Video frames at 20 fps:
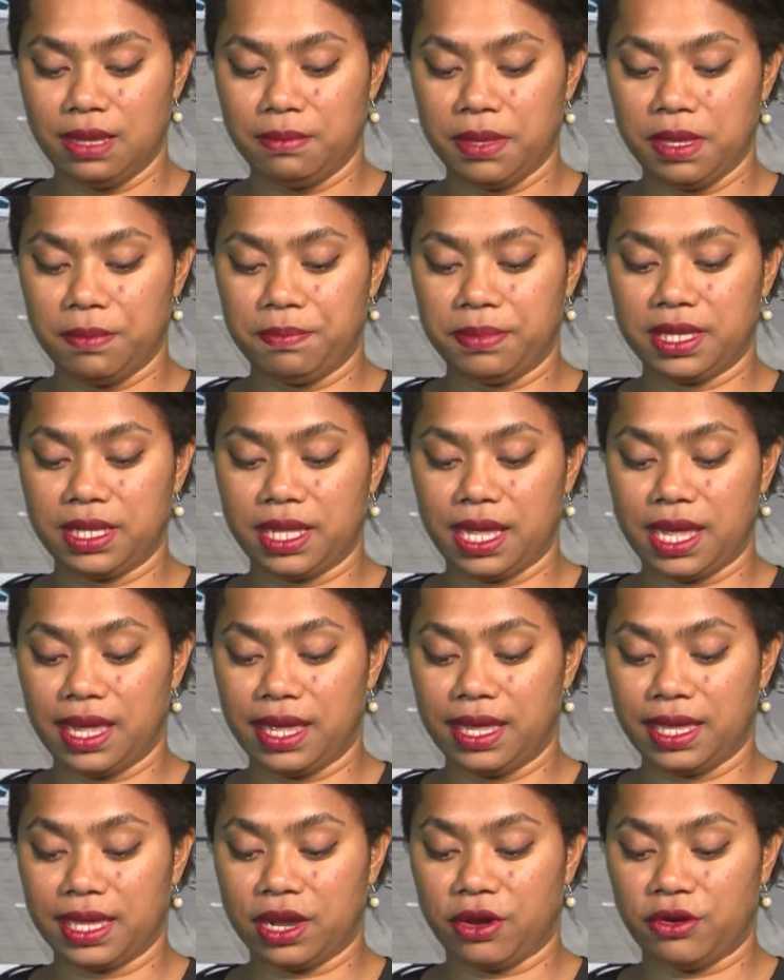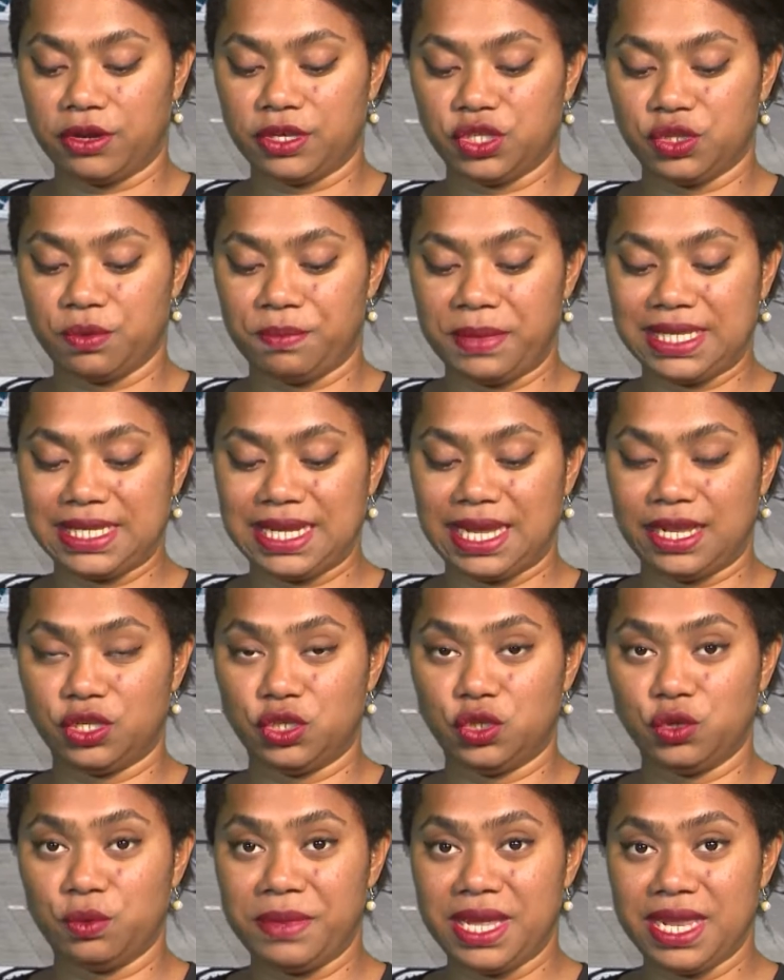People are encouraged to maintain
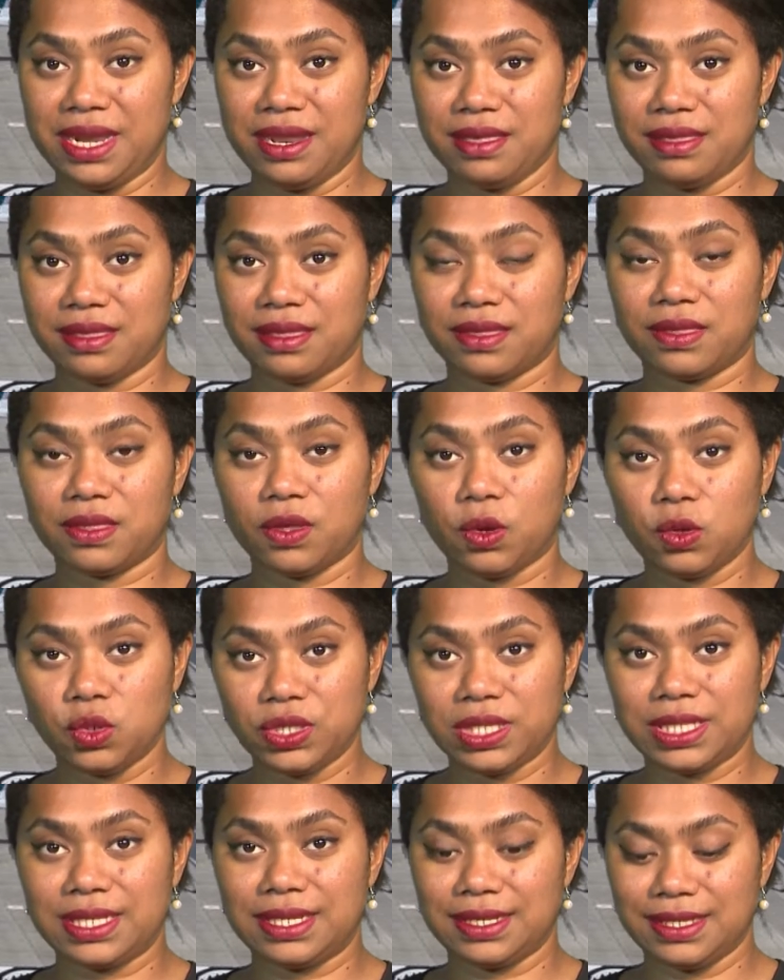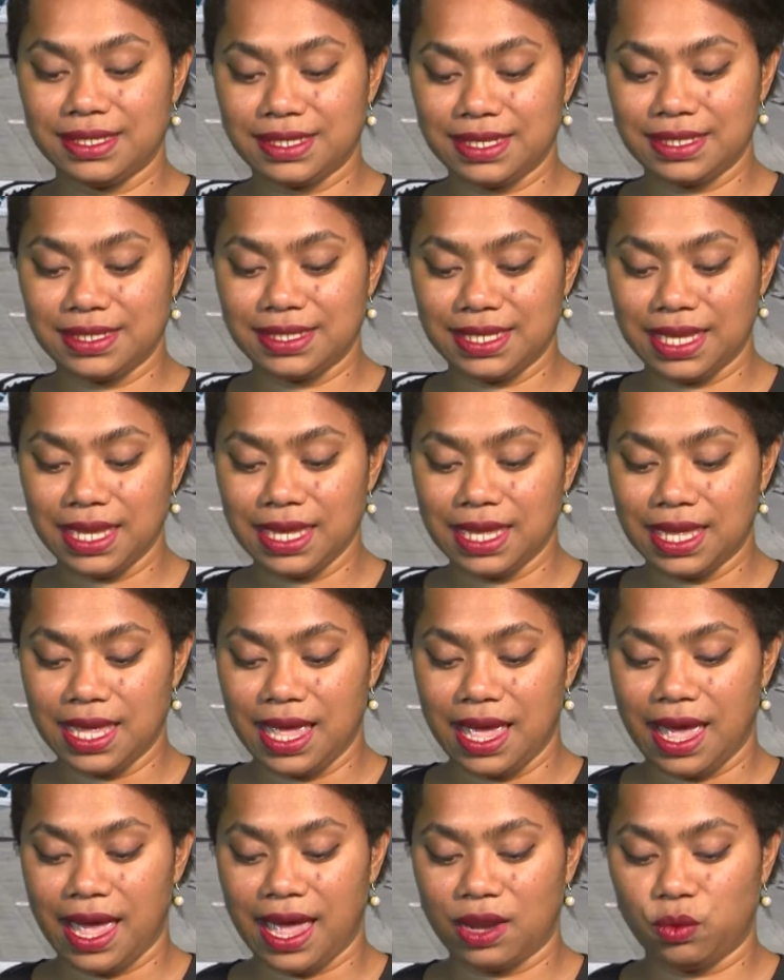2 meters social distancing
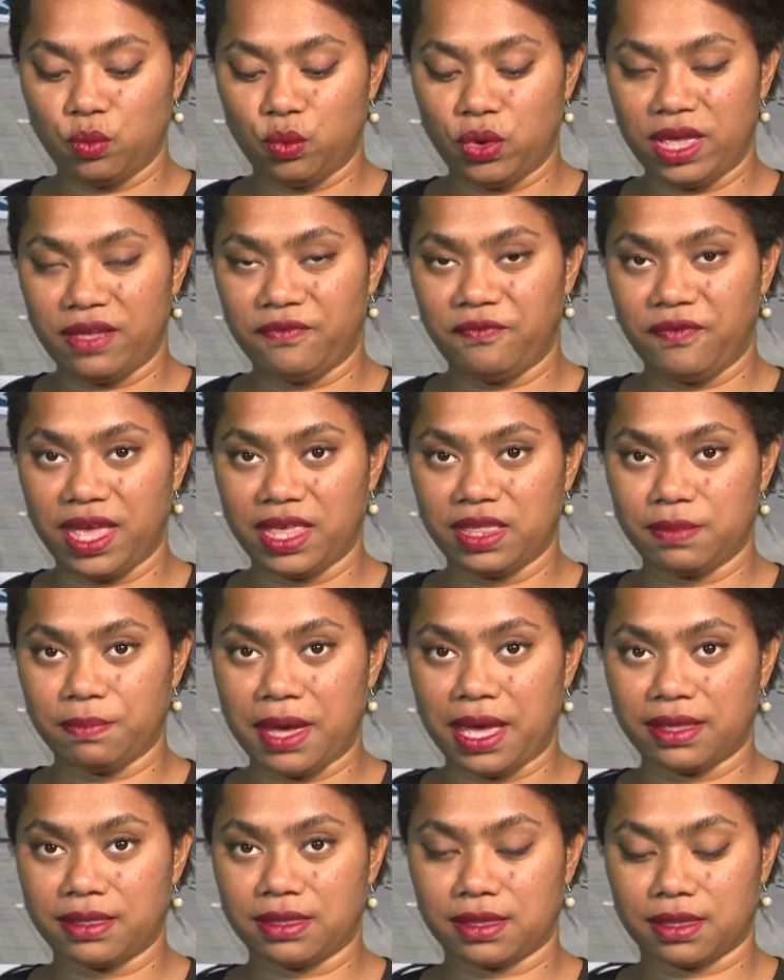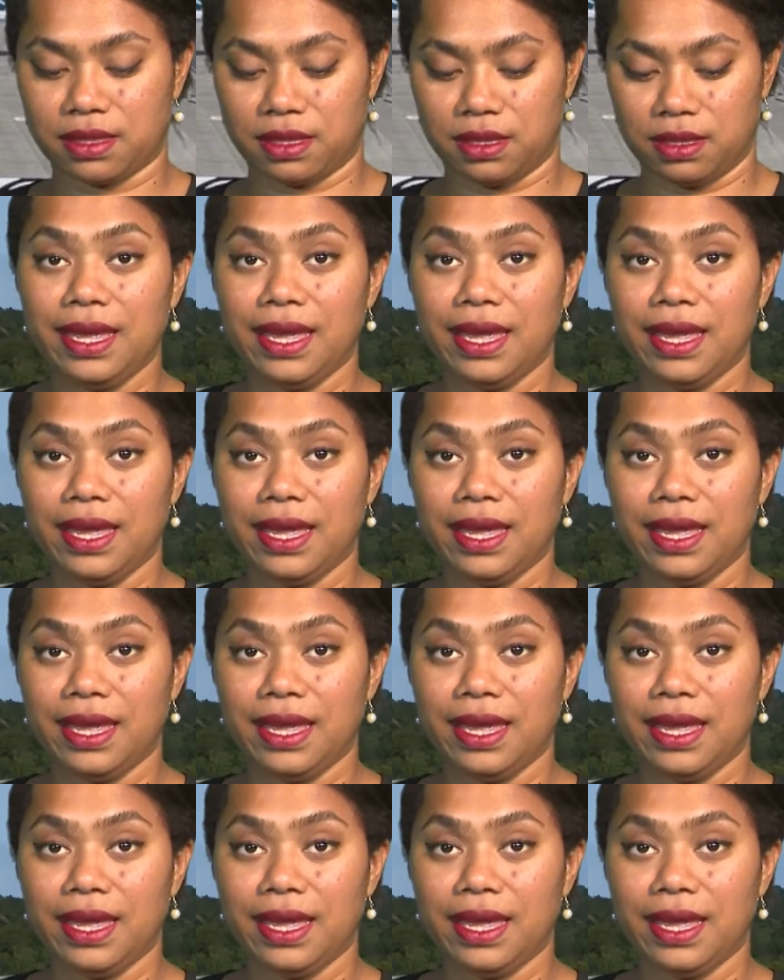and wear face masks.